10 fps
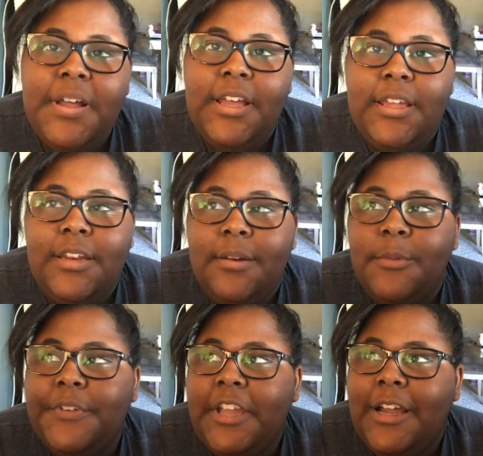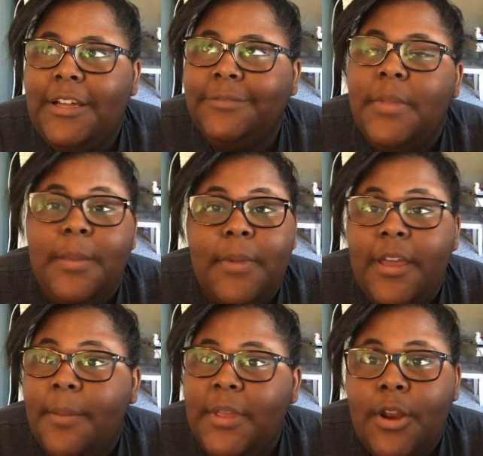But moving on,
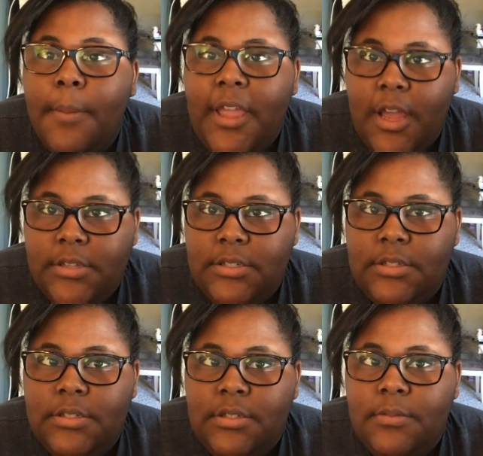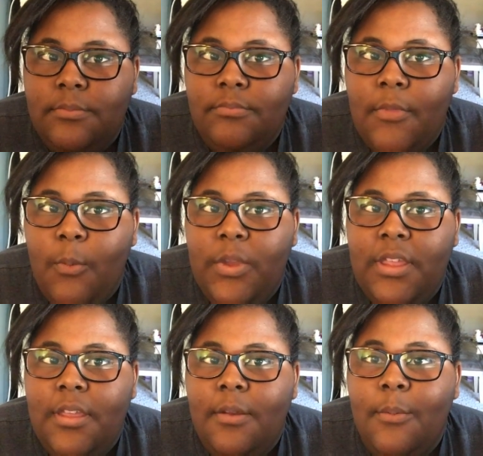me and all my cousins,
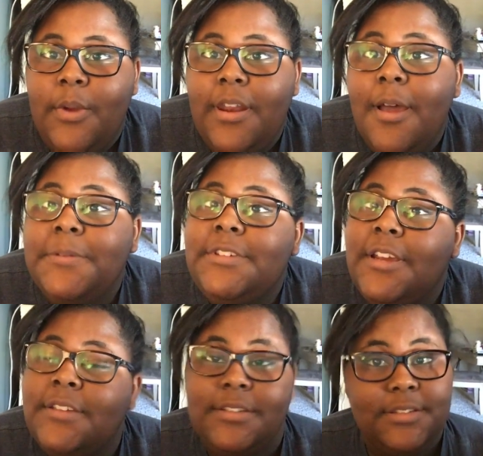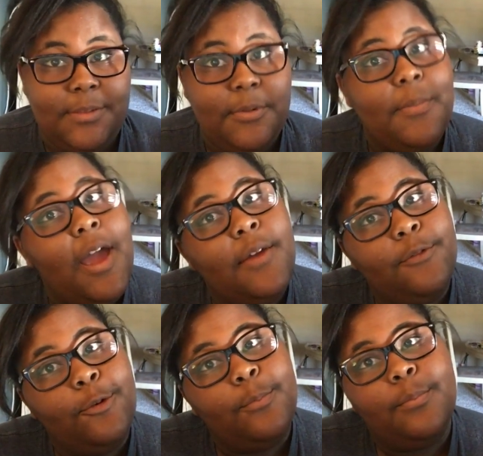we went upstairs to sleep in my
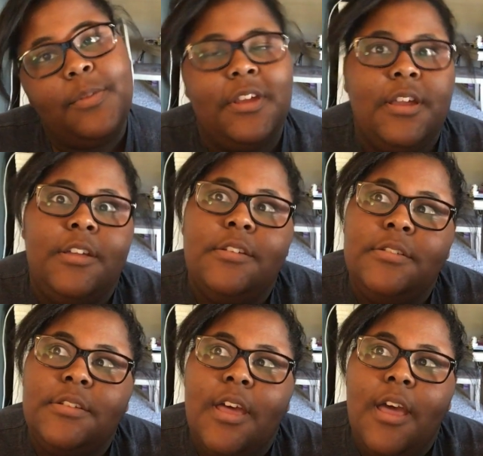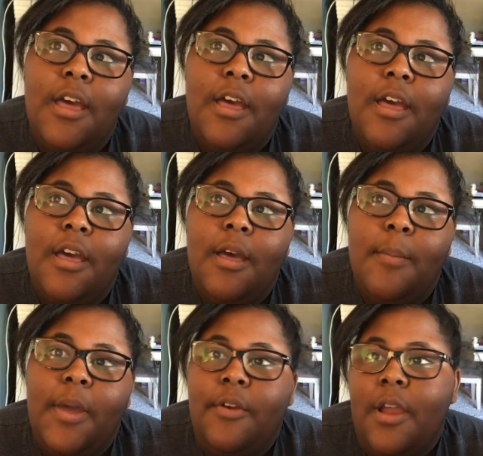room because
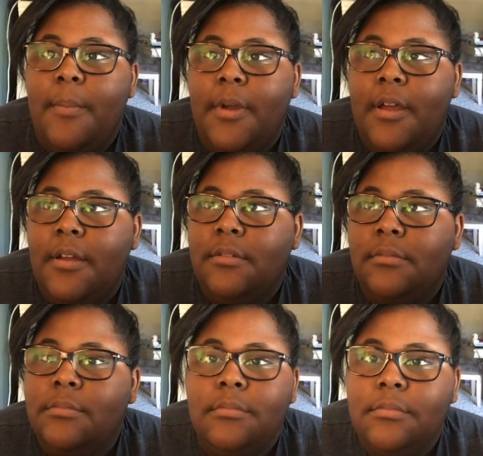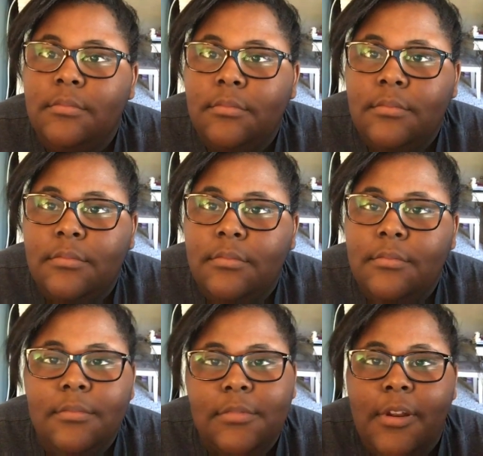my grandma
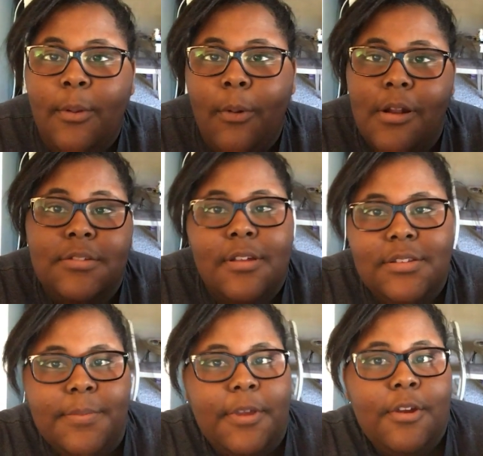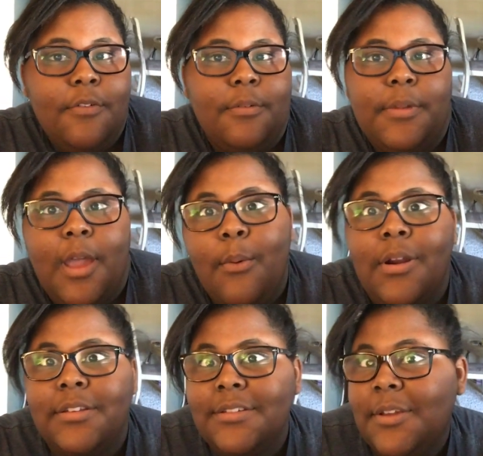didn't want us all sleeping in her room and I
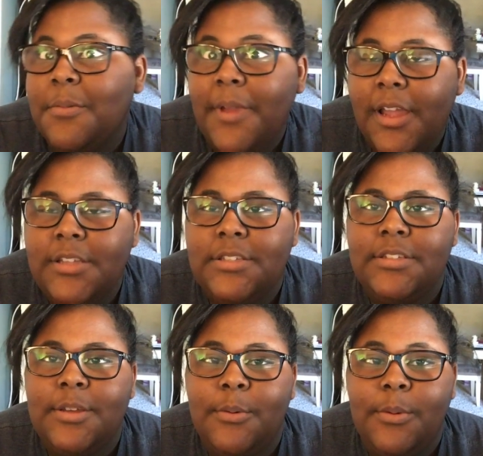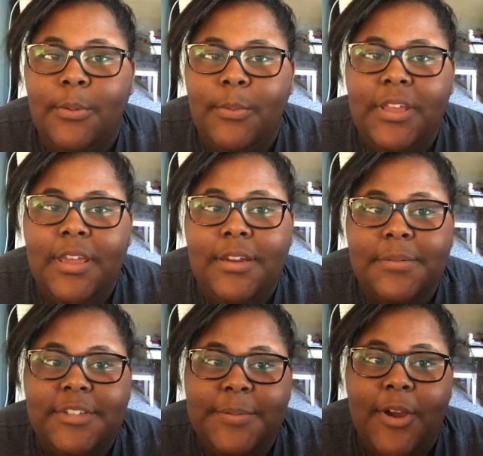wanted to stay with my cousins. So we ended up
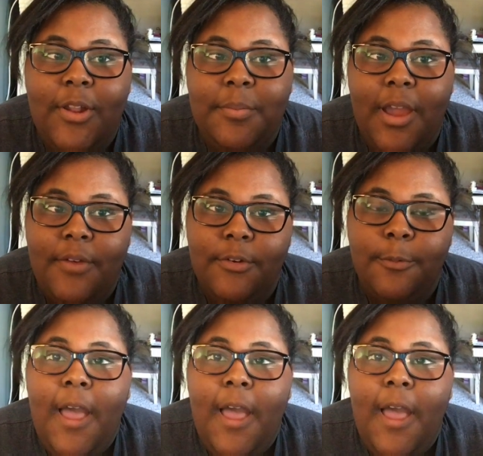sleeping all in my room.